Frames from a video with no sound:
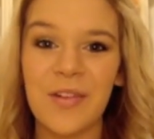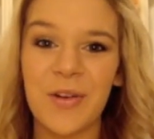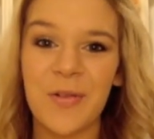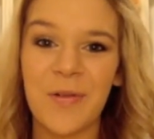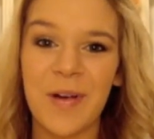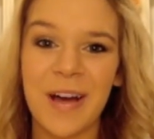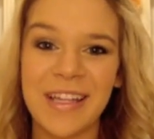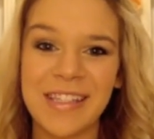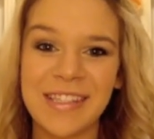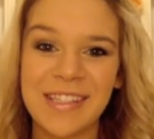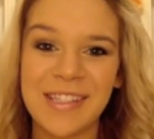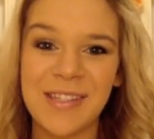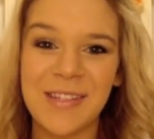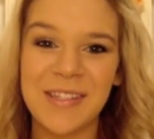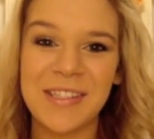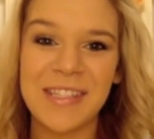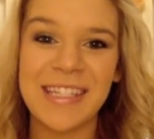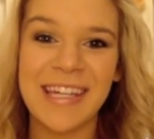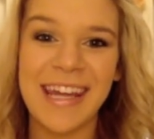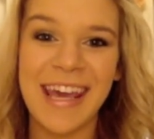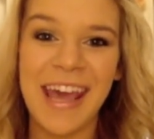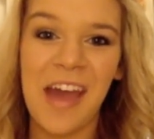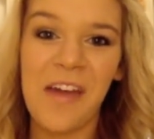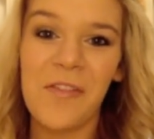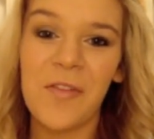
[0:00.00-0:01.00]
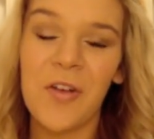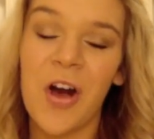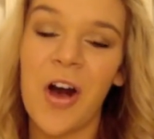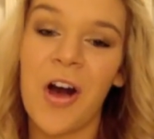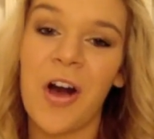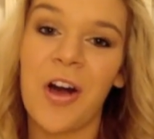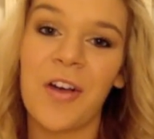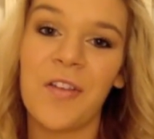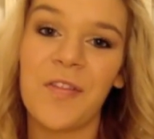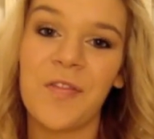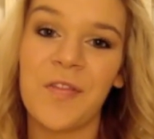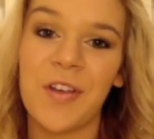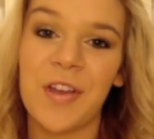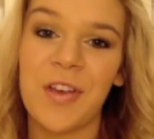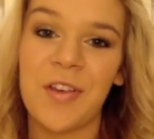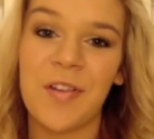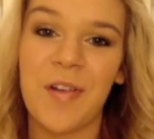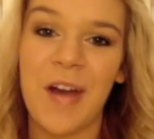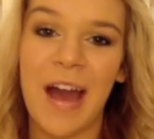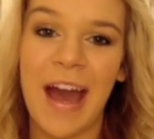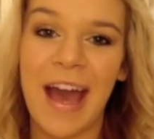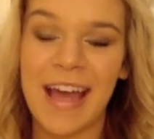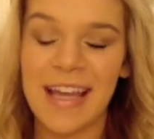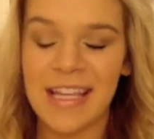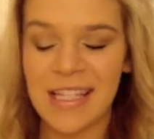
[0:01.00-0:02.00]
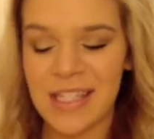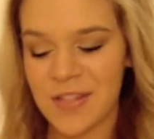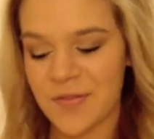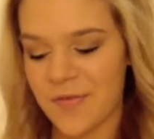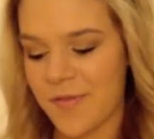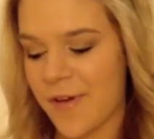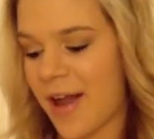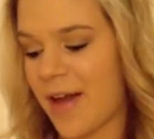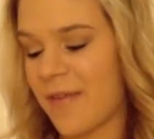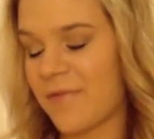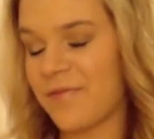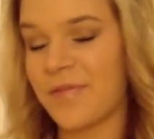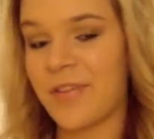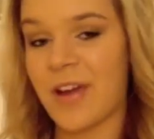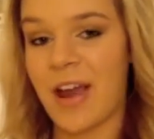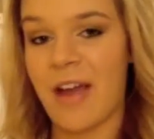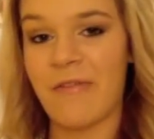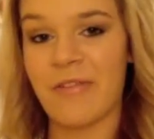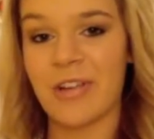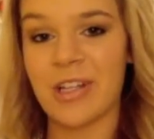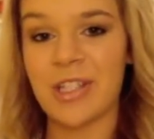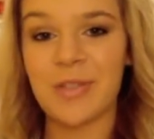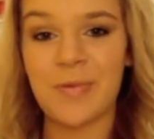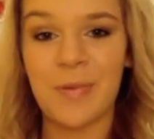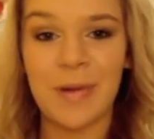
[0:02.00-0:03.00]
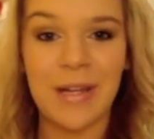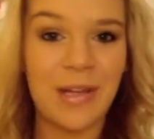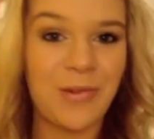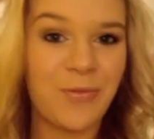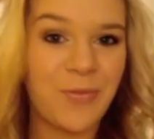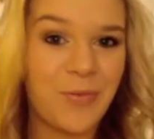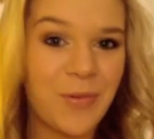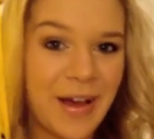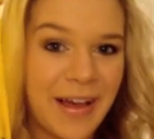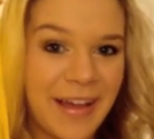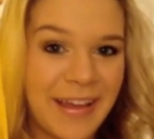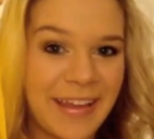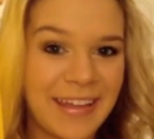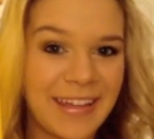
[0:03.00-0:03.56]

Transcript: everyone! So today I have a haul for you guys from Forever 21